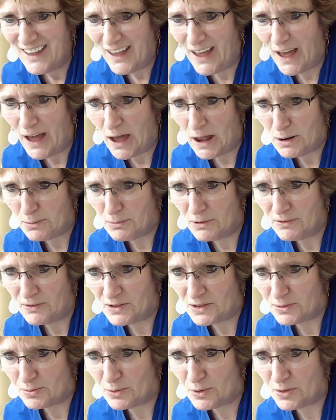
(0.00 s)
Adam, if
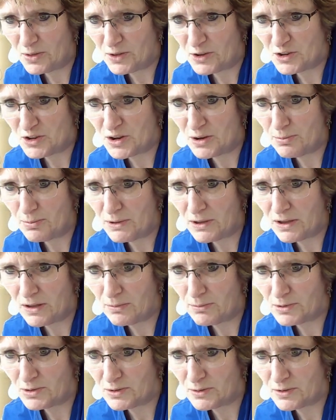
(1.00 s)
it's worth the
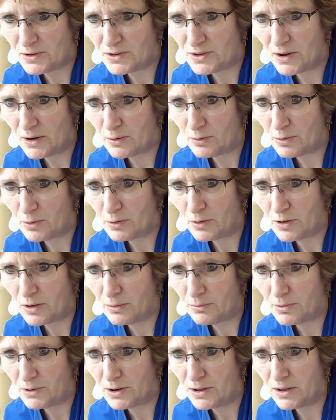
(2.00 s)
shipping, Missouri Star Quilt
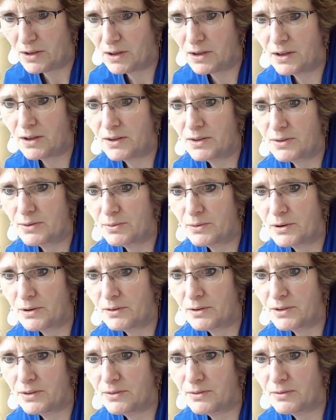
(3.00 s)
Company has one
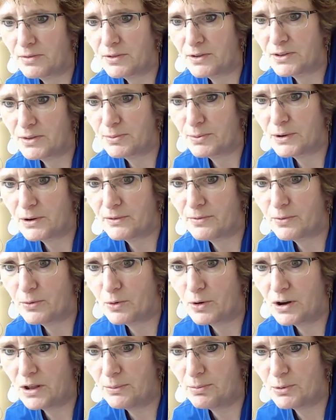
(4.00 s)
always from Free Spirit.
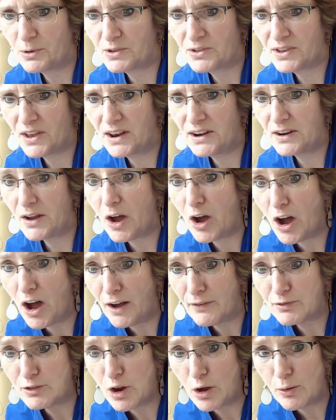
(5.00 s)
40%
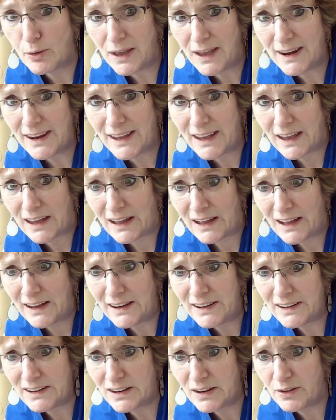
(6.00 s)
off. No kidding. I
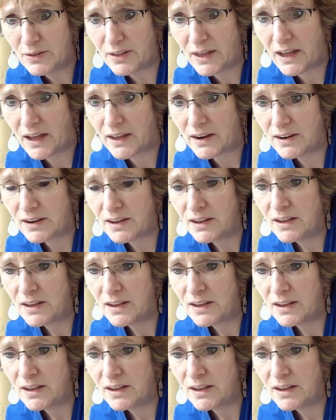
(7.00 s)
didn't know that.